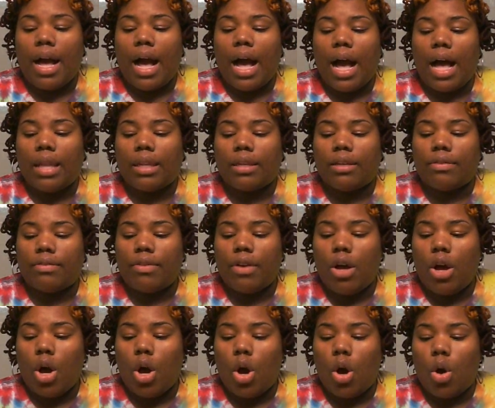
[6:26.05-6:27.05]
olive,
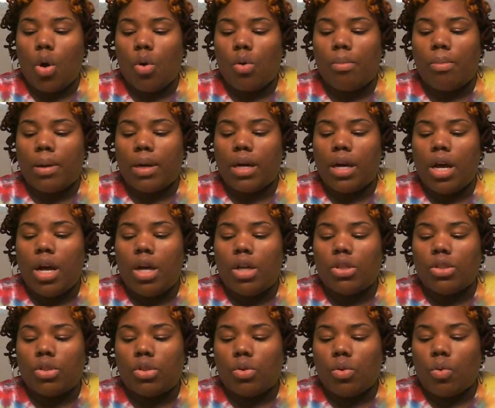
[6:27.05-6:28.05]
jojoba,
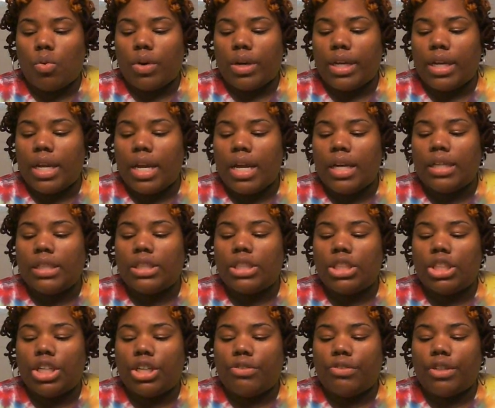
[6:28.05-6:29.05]
soy,
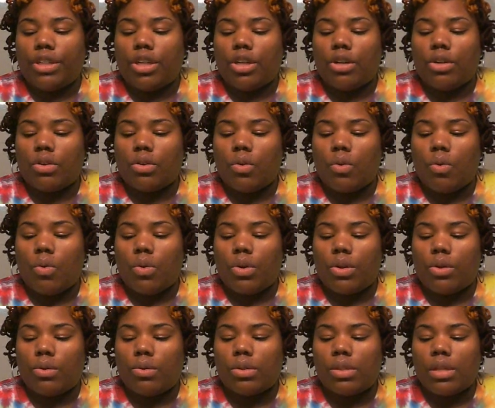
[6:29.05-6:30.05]
cherry kernel
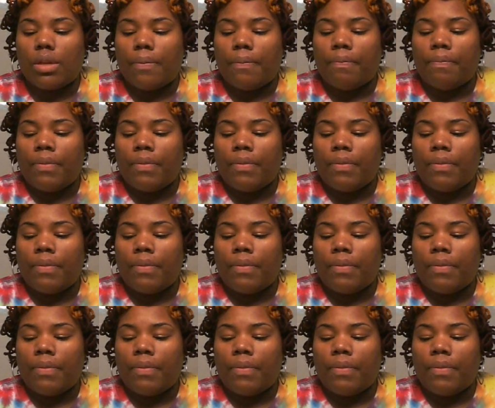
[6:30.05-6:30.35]
oils,